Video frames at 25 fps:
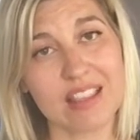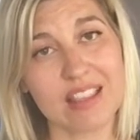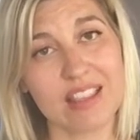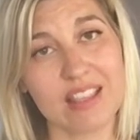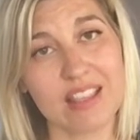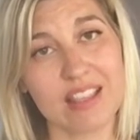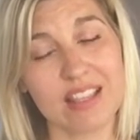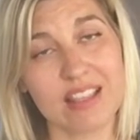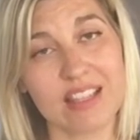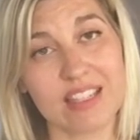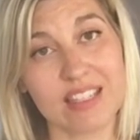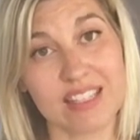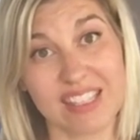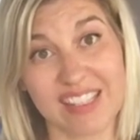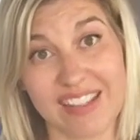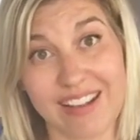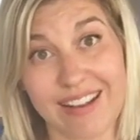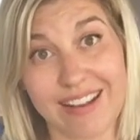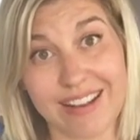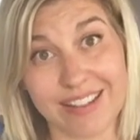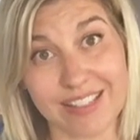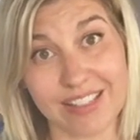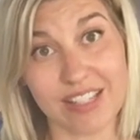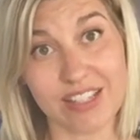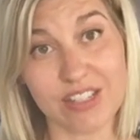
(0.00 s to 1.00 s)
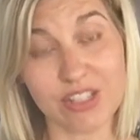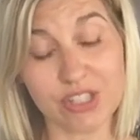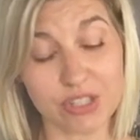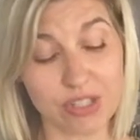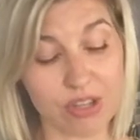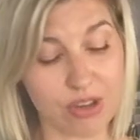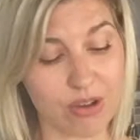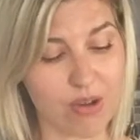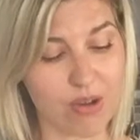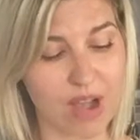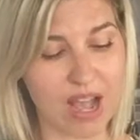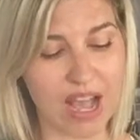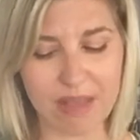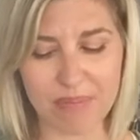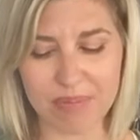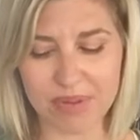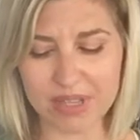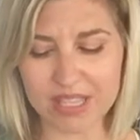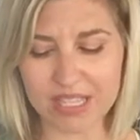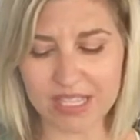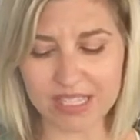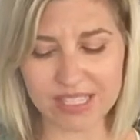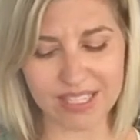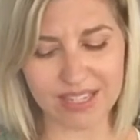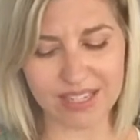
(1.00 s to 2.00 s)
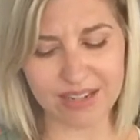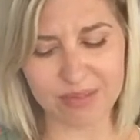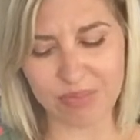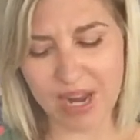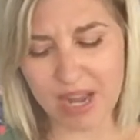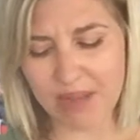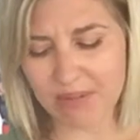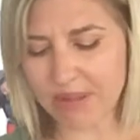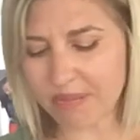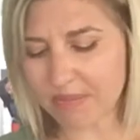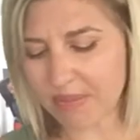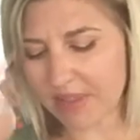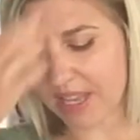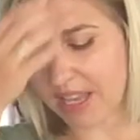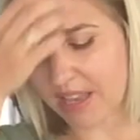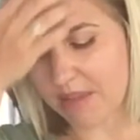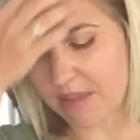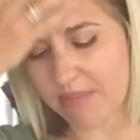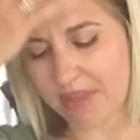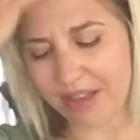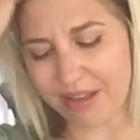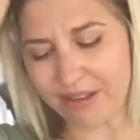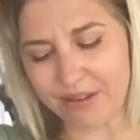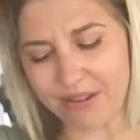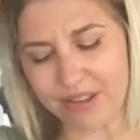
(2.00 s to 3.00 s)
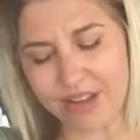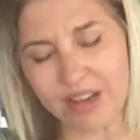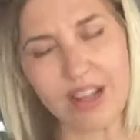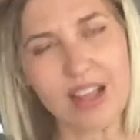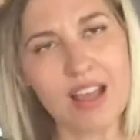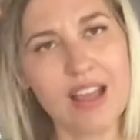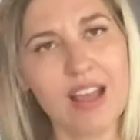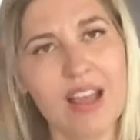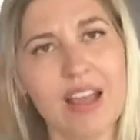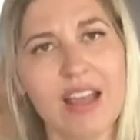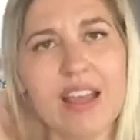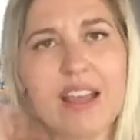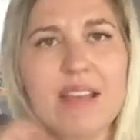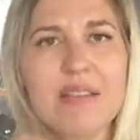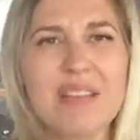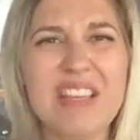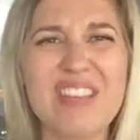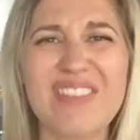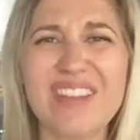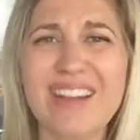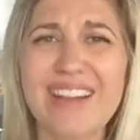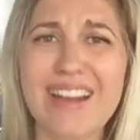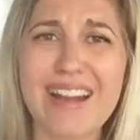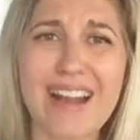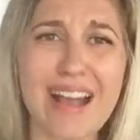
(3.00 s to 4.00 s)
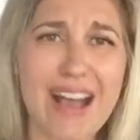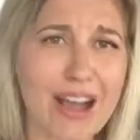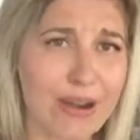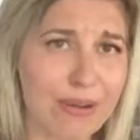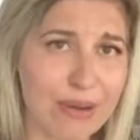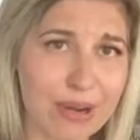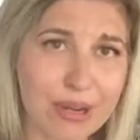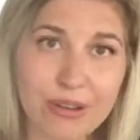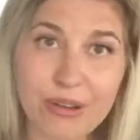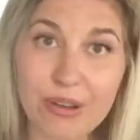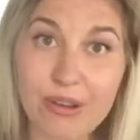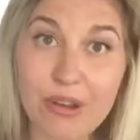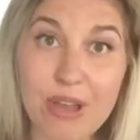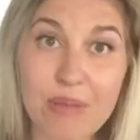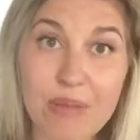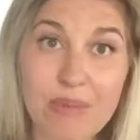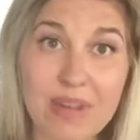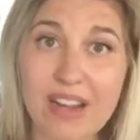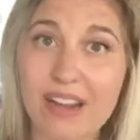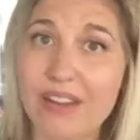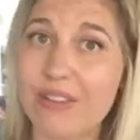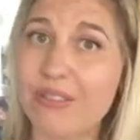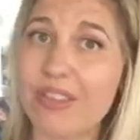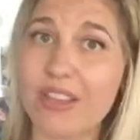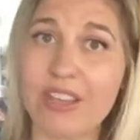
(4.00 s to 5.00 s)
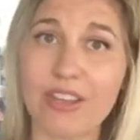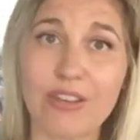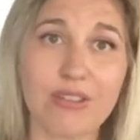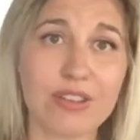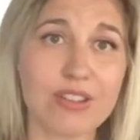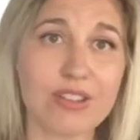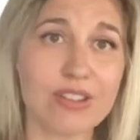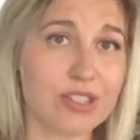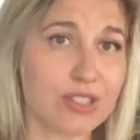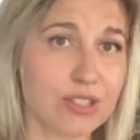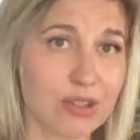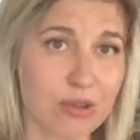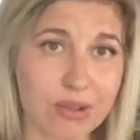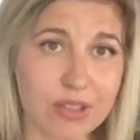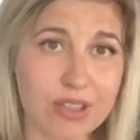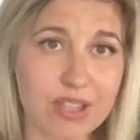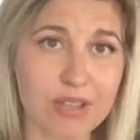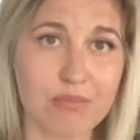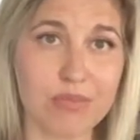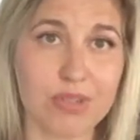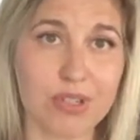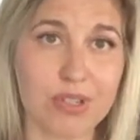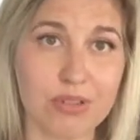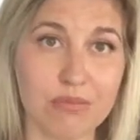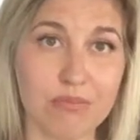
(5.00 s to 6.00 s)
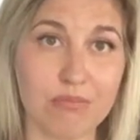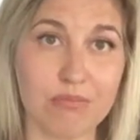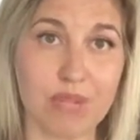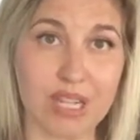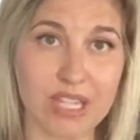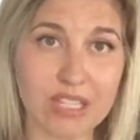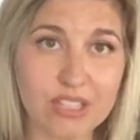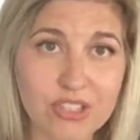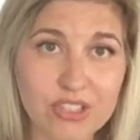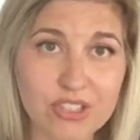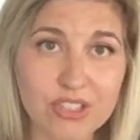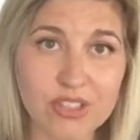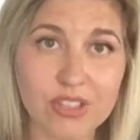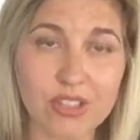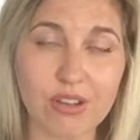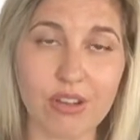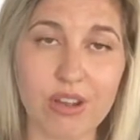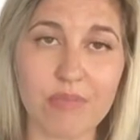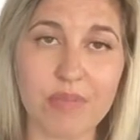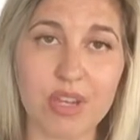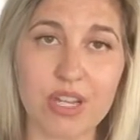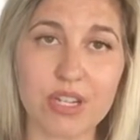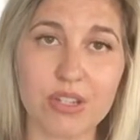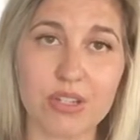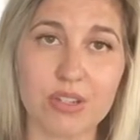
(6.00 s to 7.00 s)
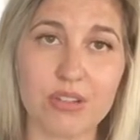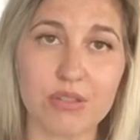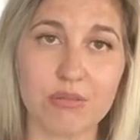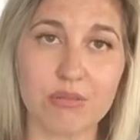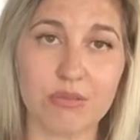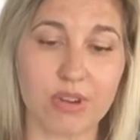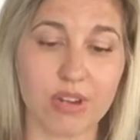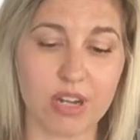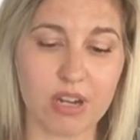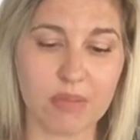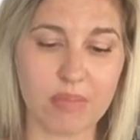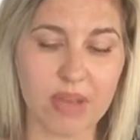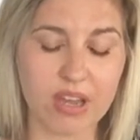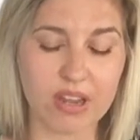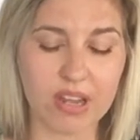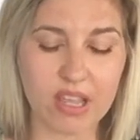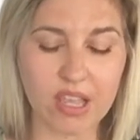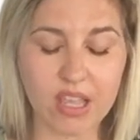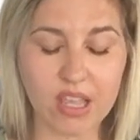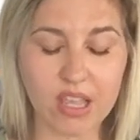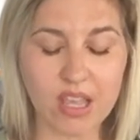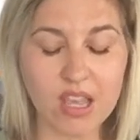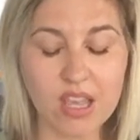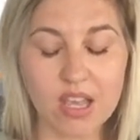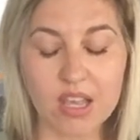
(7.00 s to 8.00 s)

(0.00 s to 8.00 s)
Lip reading: this sauce. And so I put this in probably about even an hour ago. I mean, I don't think you can soak them too much, so I'm not too worried about it.